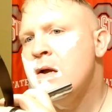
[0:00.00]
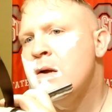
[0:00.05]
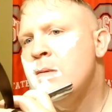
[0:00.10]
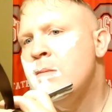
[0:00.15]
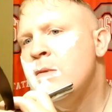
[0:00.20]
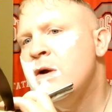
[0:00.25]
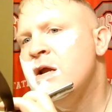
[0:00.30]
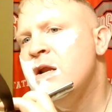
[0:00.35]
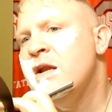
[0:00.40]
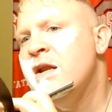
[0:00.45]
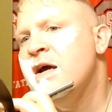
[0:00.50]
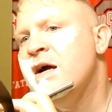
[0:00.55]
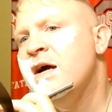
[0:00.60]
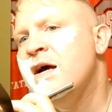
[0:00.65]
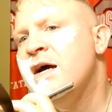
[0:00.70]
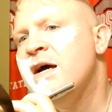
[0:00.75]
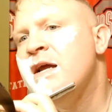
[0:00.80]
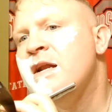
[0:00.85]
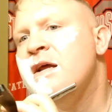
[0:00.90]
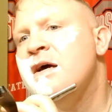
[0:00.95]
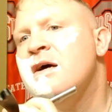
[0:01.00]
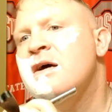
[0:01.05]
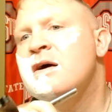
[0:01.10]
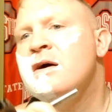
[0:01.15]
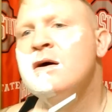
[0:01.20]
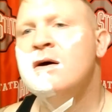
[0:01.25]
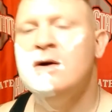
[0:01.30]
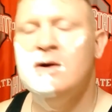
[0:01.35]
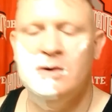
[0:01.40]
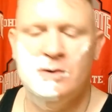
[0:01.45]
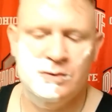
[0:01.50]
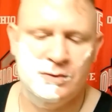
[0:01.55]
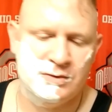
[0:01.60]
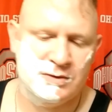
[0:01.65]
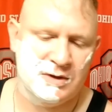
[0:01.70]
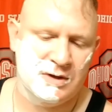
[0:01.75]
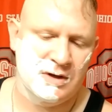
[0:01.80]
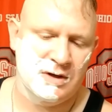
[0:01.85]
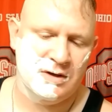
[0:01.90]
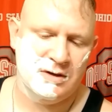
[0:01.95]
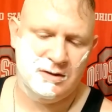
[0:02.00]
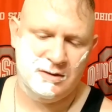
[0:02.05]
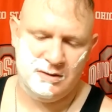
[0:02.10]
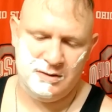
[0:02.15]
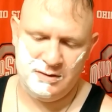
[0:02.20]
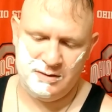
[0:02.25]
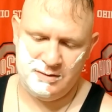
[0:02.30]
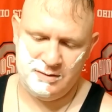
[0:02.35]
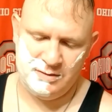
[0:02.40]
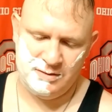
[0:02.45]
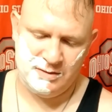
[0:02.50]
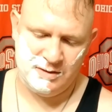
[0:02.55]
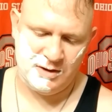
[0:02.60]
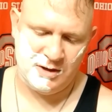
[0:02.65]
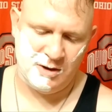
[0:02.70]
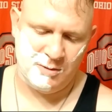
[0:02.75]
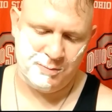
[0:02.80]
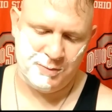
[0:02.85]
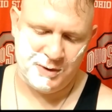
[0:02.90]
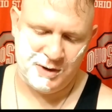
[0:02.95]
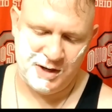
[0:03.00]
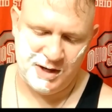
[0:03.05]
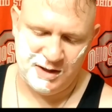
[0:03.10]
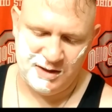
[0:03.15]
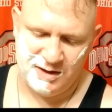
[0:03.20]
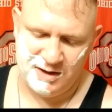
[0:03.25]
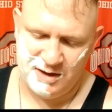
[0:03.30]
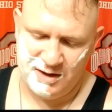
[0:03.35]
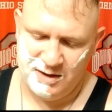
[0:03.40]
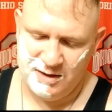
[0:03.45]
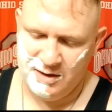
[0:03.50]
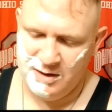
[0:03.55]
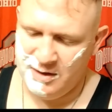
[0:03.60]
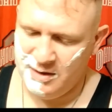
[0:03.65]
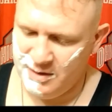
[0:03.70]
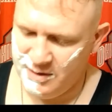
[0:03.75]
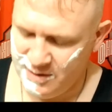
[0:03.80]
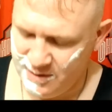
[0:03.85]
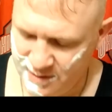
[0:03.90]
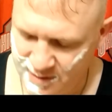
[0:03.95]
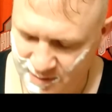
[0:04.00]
My dad owns a company that, I